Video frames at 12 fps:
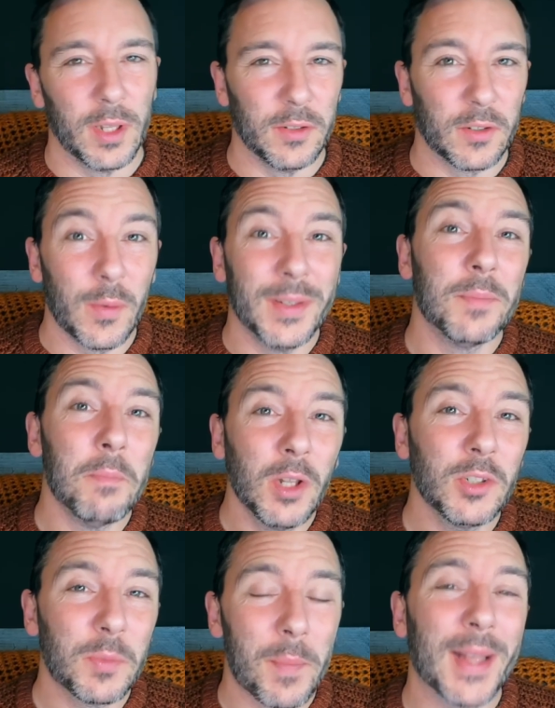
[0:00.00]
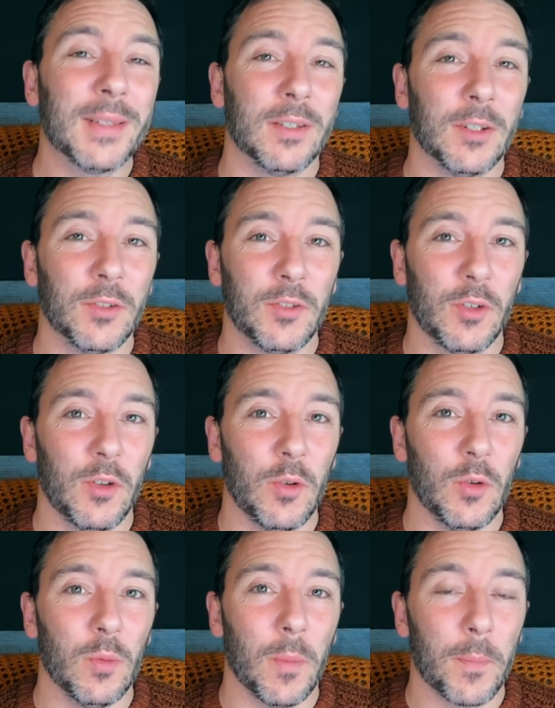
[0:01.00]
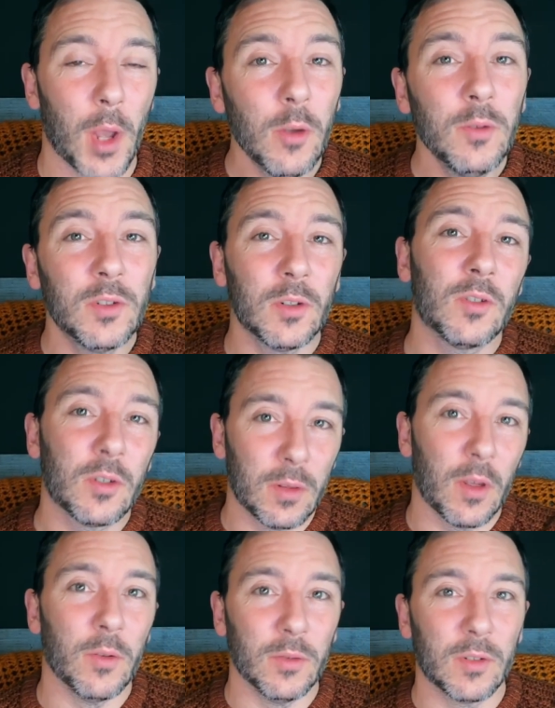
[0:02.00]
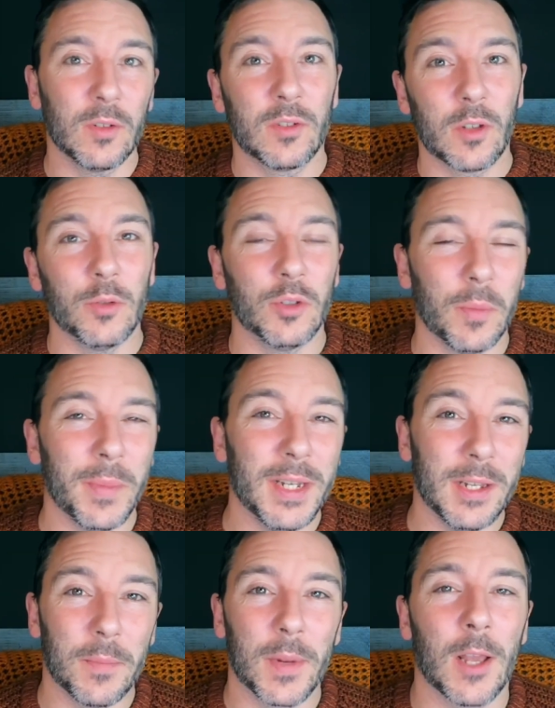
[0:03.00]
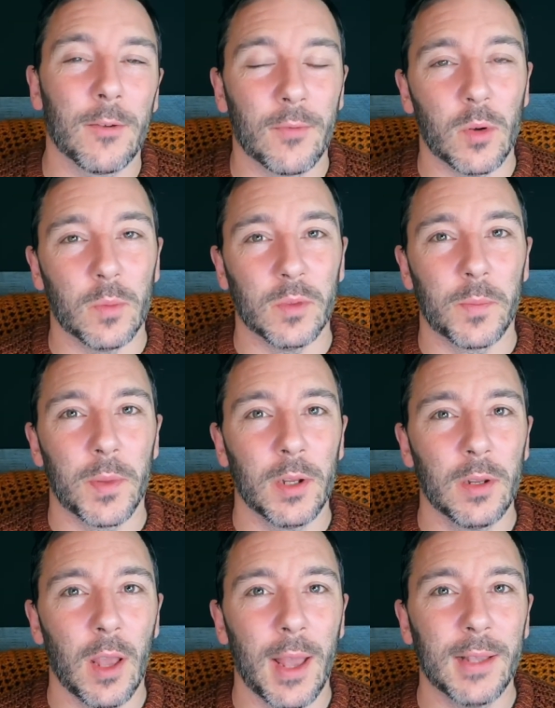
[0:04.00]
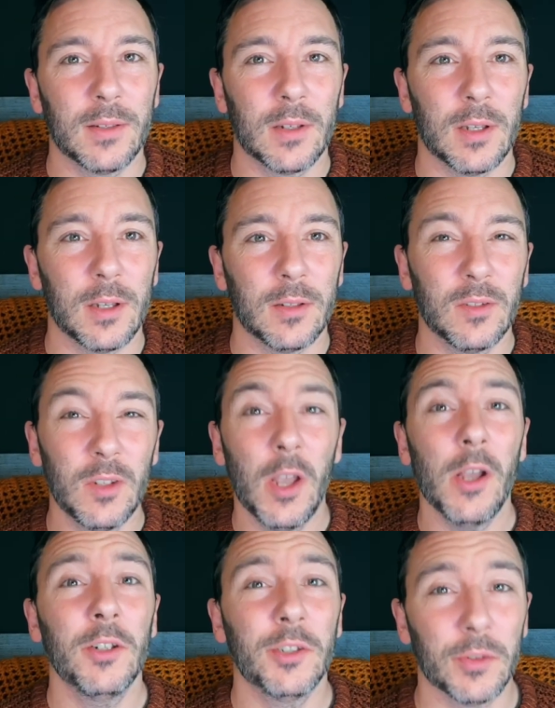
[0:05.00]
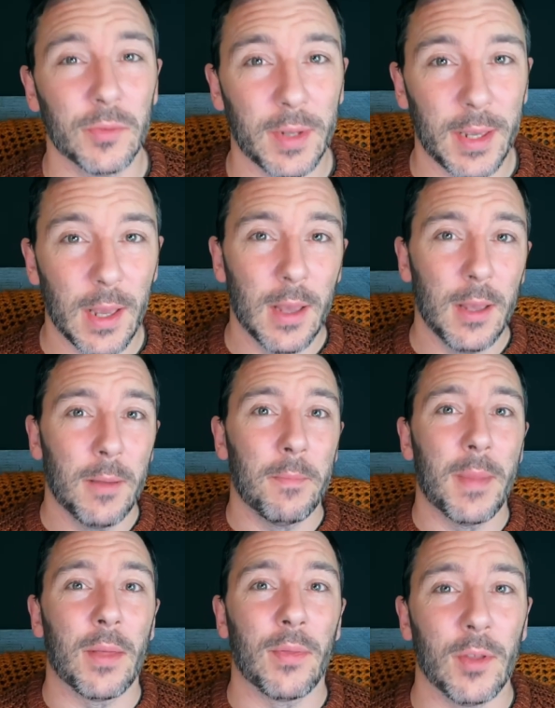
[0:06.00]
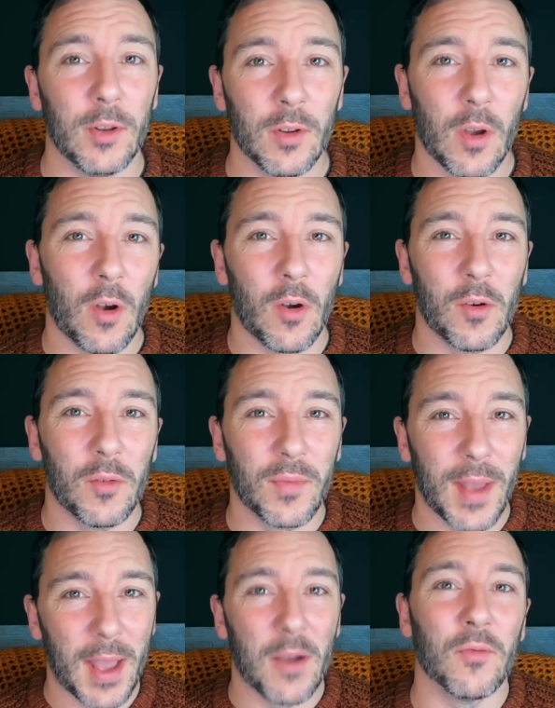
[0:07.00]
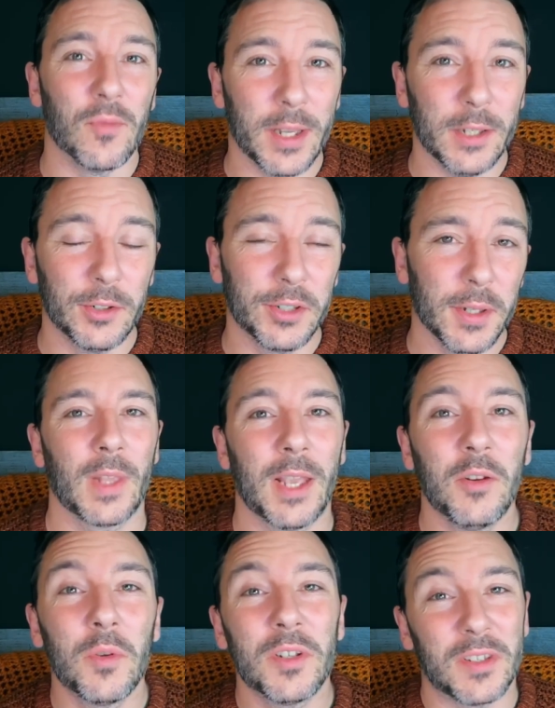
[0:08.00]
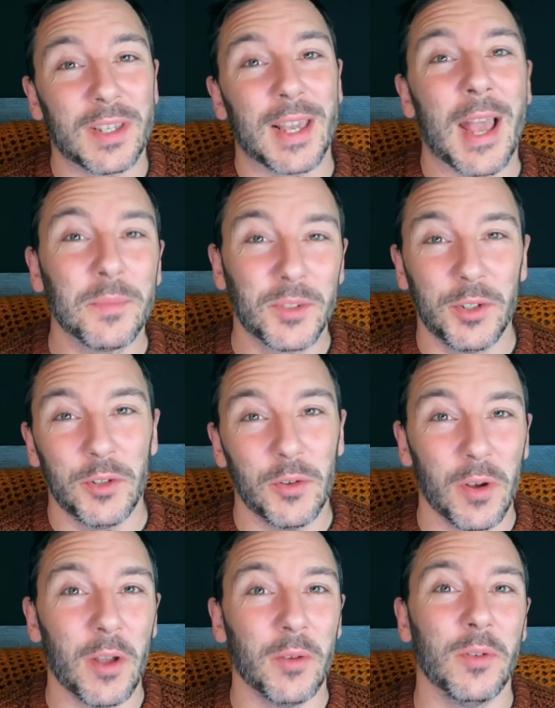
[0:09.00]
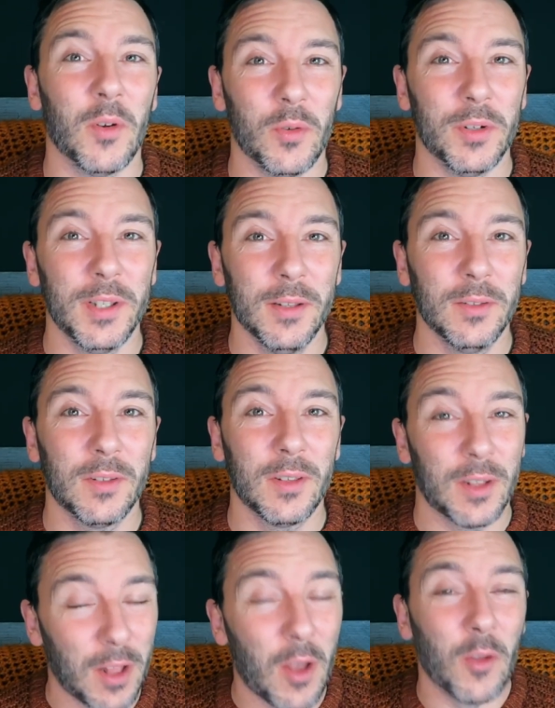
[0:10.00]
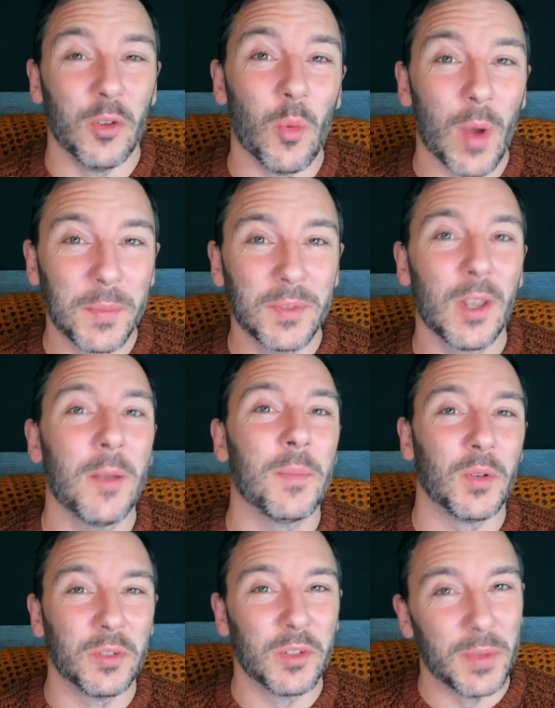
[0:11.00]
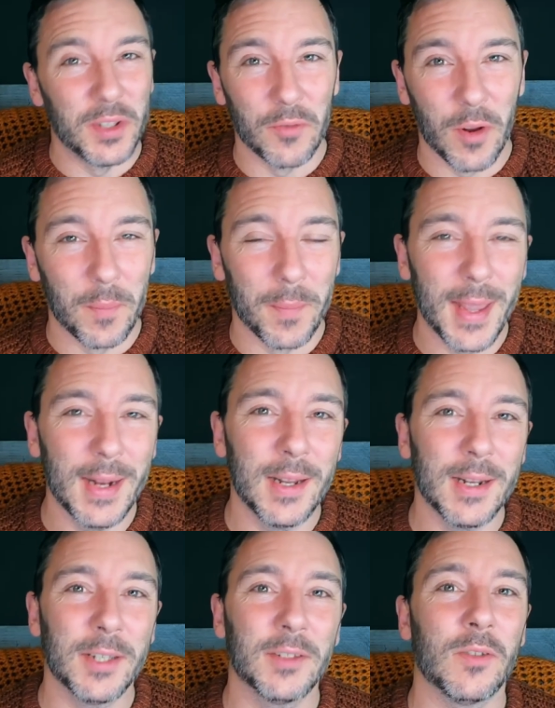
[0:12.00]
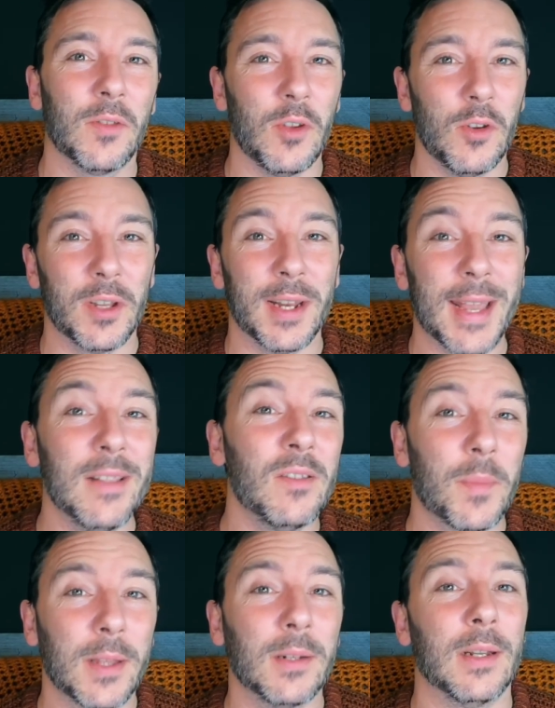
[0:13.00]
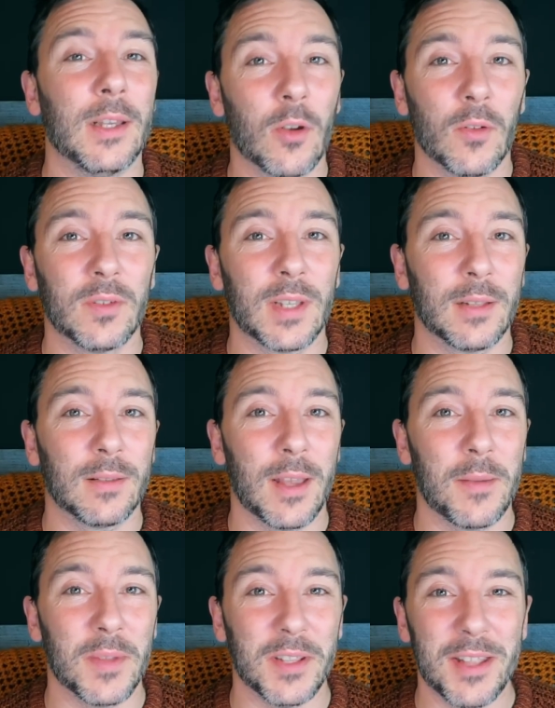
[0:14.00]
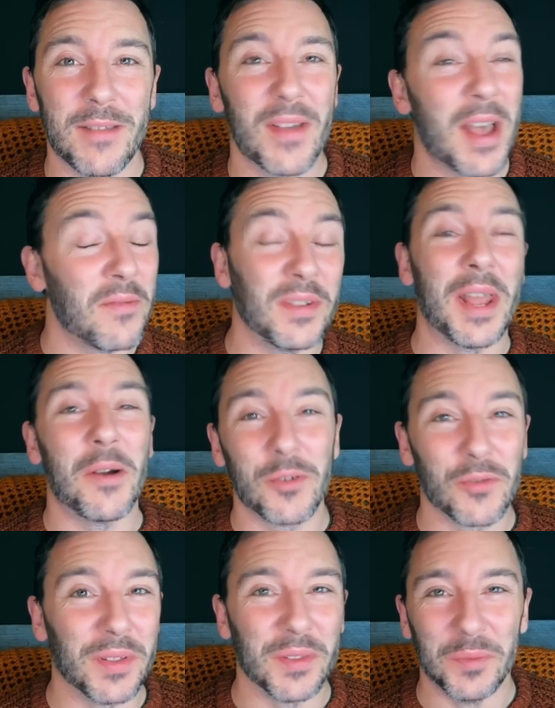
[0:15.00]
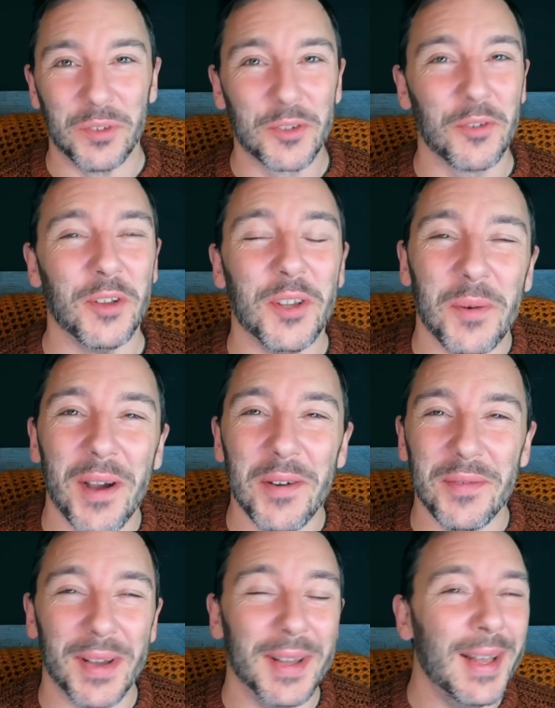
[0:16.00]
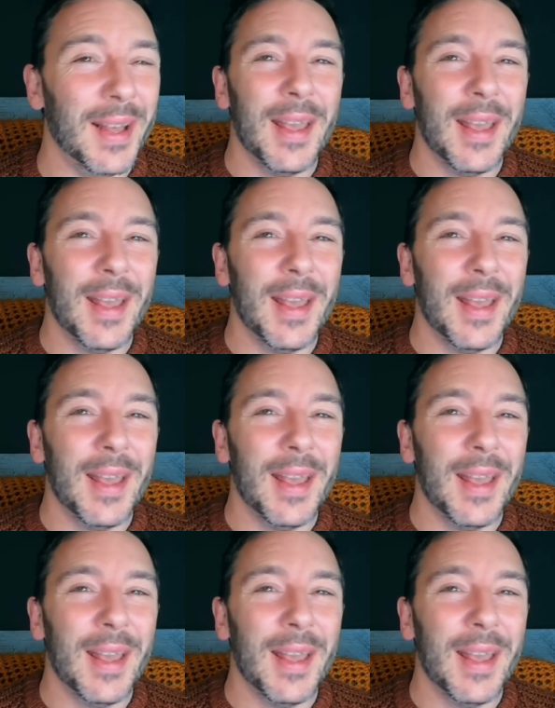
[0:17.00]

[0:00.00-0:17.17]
And so it's much better to post to those social media platforms, but as a tertiary method of outreach in order to capture your own audience on your website, but also in your own mailing list so that you can independently contact them and never have an algorithm screw you over.